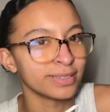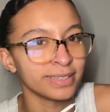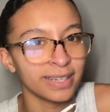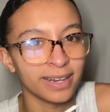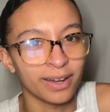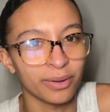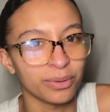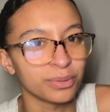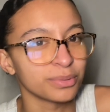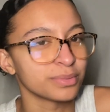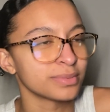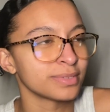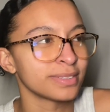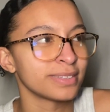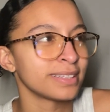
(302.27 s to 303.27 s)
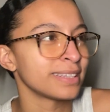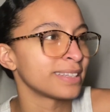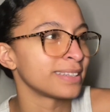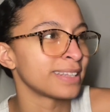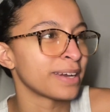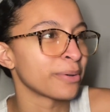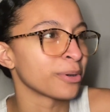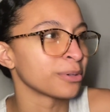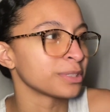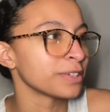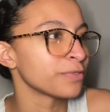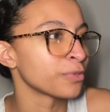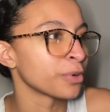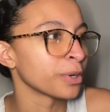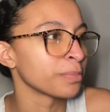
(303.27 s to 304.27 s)
they were only
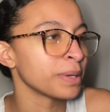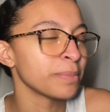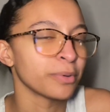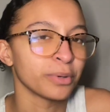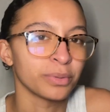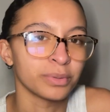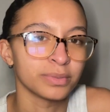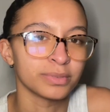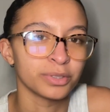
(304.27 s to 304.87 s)
for people